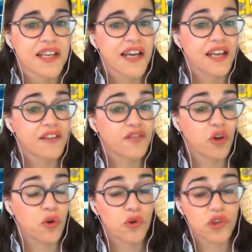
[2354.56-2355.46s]
And of
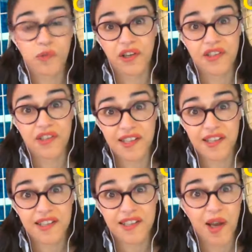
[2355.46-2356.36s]
course, because this
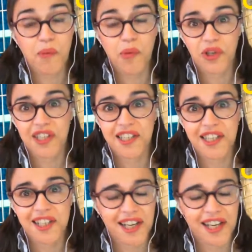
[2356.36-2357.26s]
is a book to
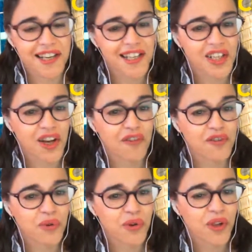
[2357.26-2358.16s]
teach English,
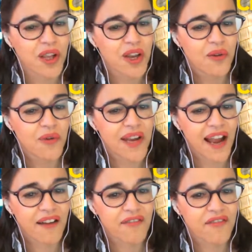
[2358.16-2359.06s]
after all, we
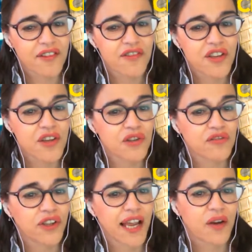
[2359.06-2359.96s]
have the
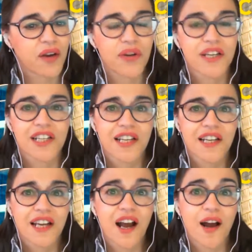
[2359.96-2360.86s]
useful language.
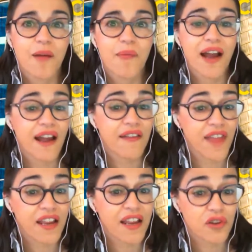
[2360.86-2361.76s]
And
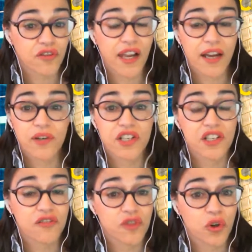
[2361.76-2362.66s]
that useful language
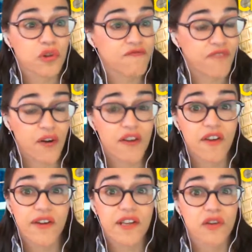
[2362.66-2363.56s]
is, of course, very,
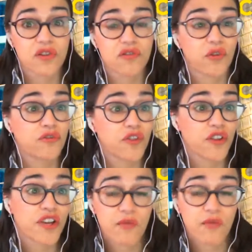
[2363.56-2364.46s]
very useful for the
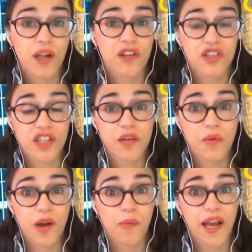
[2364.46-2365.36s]
Live Well, Study
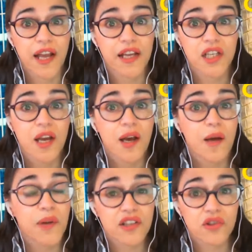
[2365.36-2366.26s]
Well page,
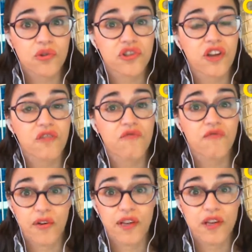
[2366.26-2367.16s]
but it's also
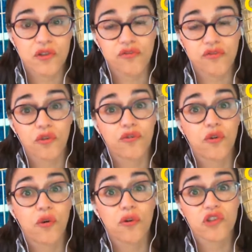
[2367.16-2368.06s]
very useful
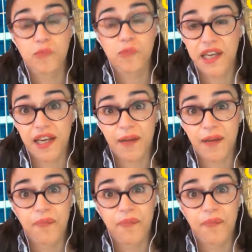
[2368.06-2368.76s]
for speaking.